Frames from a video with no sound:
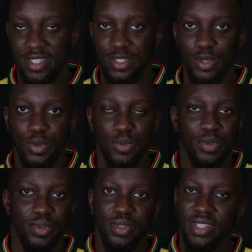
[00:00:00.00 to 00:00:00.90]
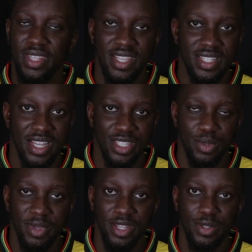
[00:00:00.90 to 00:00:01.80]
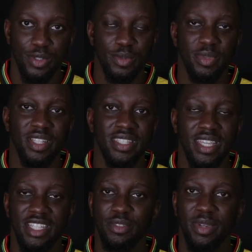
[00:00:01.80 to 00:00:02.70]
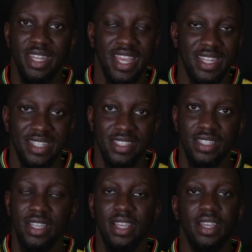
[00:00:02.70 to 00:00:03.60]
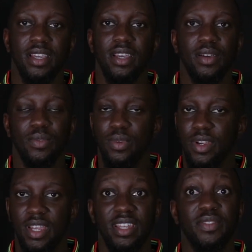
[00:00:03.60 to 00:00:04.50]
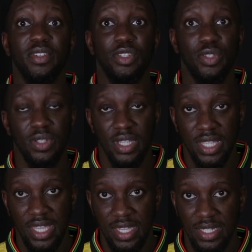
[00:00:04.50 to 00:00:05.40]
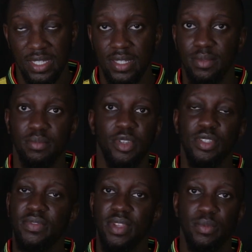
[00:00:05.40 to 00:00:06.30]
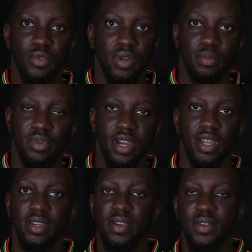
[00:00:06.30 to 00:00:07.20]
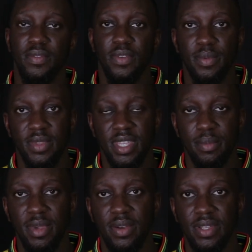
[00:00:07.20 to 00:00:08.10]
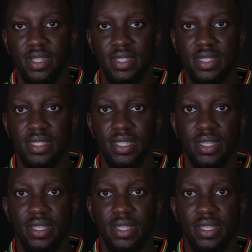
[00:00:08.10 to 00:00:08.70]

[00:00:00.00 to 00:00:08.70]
so things like tomatoes, plantains, bananas and even sugar cane. Most of them were brought from the Americas.